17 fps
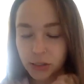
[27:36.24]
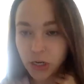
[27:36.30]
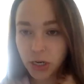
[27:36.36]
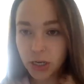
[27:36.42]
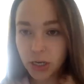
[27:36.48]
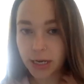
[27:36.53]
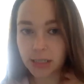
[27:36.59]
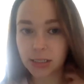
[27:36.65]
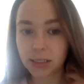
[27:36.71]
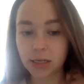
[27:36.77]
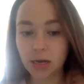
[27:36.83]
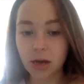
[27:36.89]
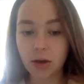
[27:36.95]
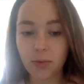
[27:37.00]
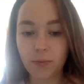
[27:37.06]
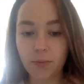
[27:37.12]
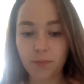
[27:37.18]
so there's
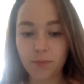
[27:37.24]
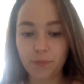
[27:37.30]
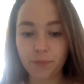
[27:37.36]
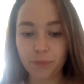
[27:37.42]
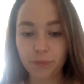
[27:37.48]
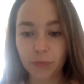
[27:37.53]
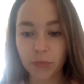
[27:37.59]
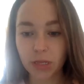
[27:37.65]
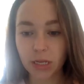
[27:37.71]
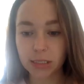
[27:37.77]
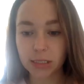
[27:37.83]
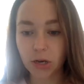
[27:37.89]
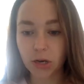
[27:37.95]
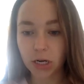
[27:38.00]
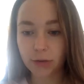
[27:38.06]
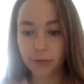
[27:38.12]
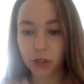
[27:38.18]
um,
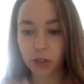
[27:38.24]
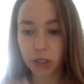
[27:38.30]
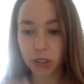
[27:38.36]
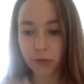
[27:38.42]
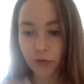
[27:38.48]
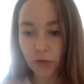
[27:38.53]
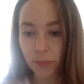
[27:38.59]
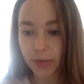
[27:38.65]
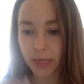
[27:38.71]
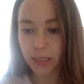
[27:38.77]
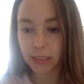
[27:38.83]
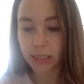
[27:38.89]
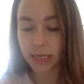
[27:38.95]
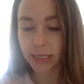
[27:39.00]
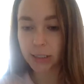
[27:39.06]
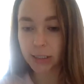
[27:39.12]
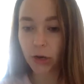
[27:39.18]
two different bits
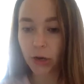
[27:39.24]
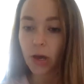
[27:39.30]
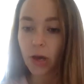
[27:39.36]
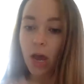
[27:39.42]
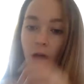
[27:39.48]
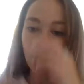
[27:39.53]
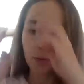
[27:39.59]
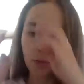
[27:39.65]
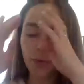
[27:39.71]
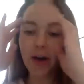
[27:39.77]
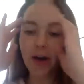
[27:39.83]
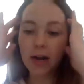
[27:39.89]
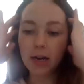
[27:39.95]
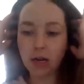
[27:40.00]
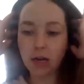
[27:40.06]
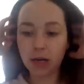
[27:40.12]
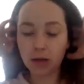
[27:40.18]
here. So we've
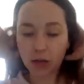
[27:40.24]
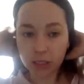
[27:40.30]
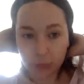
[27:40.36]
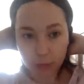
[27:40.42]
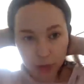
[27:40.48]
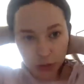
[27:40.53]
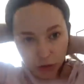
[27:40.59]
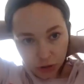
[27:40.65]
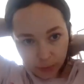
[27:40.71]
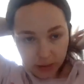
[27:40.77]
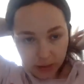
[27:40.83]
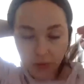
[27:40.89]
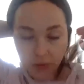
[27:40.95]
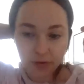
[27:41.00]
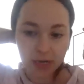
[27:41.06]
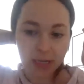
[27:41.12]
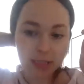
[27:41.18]
had it because we're streaming
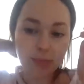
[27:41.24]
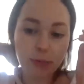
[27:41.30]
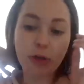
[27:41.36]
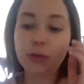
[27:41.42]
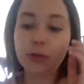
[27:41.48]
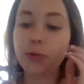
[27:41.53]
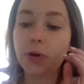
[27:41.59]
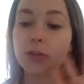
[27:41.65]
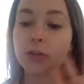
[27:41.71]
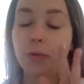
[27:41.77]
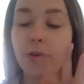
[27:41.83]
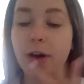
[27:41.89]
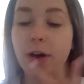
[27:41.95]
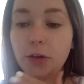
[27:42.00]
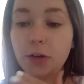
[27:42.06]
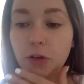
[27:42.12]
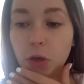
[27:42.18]
to Facebook as well. So we've
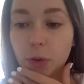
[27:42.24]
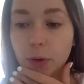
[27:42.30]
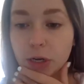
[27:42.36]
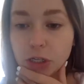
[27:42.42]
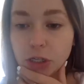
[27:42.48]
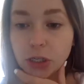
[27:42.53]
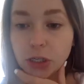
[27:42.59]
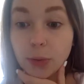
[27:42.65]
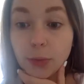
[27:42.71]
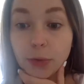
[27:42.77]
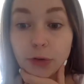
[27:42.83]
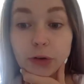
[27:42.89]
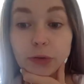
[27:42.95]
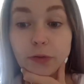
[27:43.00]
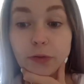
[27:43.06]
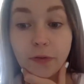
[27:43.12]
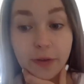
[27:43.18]
had a few questions come
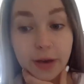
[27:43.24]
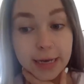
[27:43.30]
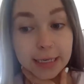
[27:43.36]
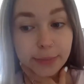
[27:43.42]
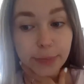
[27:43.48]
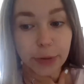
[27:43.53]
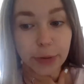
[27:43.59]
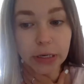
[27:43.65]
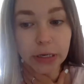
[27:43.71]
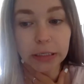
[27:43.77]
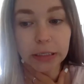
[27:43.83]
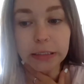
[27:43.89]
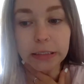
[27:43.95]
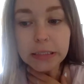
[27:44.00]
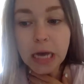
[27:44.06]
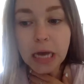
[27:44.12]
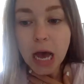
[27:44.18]
through from Facebook.
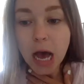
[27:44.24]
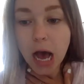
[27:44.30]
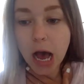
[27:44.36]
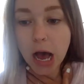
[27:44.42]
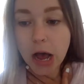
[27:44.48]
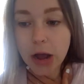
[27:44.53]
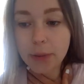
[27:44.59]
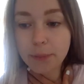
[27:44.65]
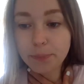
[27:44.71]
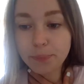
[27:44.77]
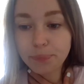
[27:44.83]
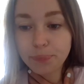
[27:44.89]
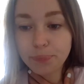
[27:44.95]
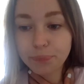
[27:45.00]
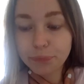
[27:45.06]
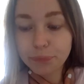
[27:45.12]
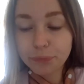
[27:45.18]

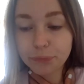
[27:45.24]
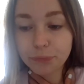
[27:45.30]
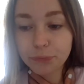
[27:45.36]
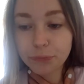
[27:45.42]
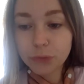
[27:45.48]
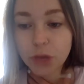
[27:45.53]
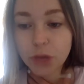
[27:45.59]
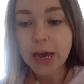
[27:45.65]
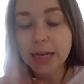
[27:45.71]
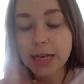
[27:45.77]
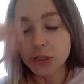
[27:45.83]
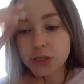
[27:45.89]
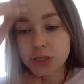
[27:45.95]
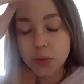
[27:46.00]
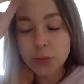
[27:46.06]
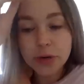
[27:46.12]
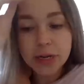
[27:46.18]
Um, okay, so
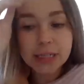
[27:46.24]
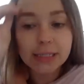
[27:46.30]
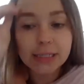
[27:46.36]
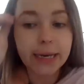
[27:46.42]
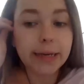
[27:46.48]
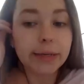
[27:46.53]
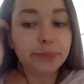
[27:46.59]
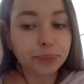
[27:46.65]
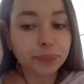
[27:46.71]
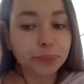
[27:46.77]
someone has said